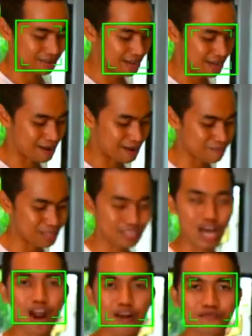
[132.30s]
that
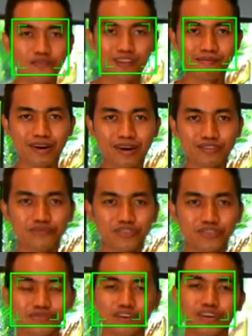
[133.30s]
harmful amount of
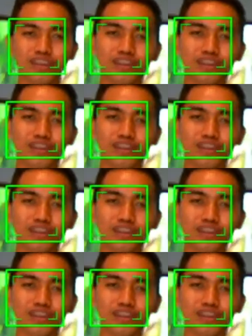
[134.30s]
sugar.